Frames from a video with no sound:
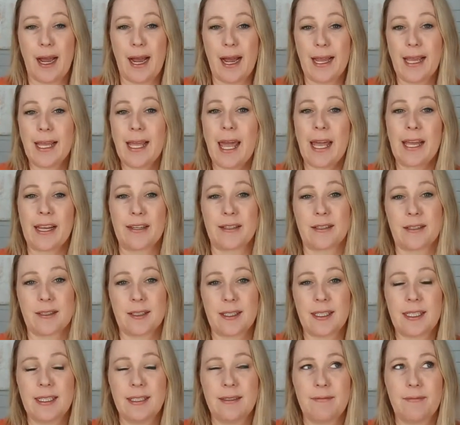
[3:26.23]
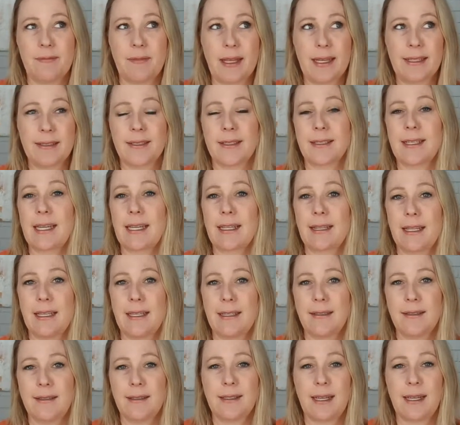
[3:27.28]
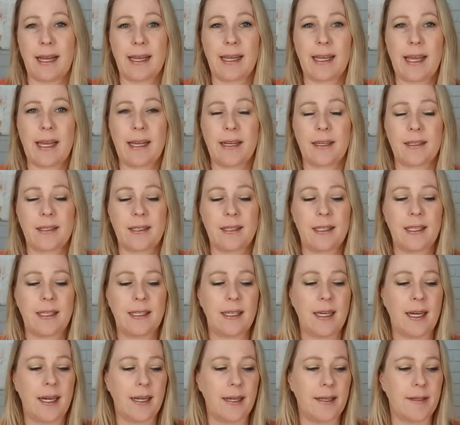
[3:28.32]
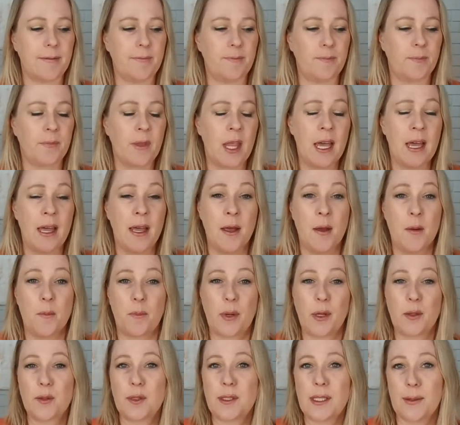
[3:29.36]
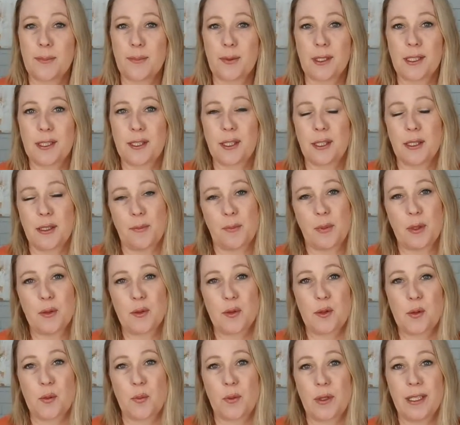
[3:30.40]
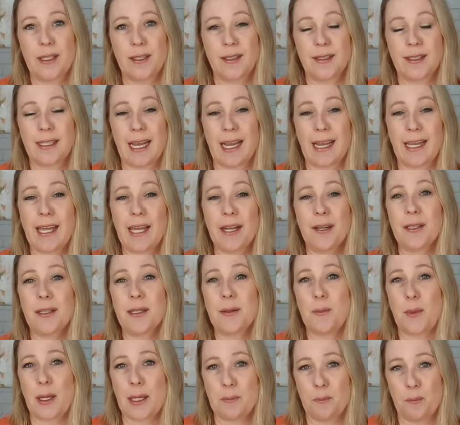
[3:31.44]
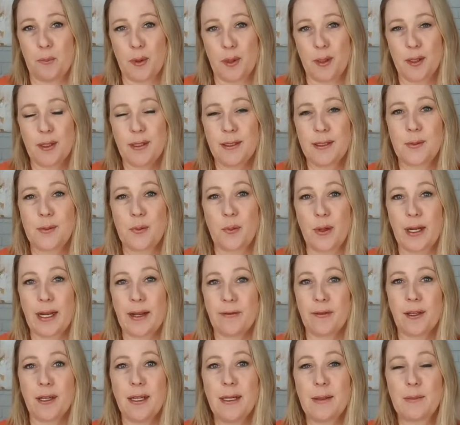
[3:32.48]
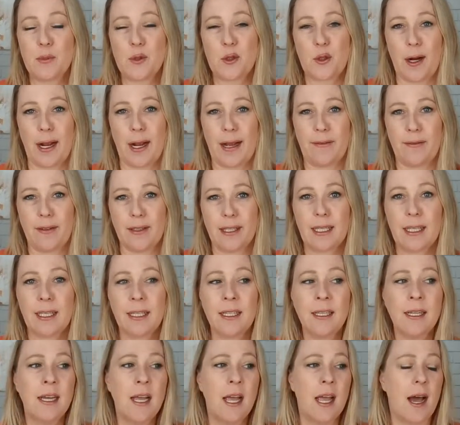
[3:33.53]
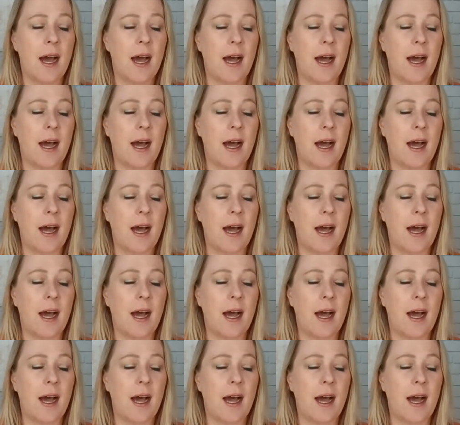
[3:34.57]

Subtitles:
I carry things like this. I carry post-separation abuse wheels. I carry my books. Whenever I'm traveling,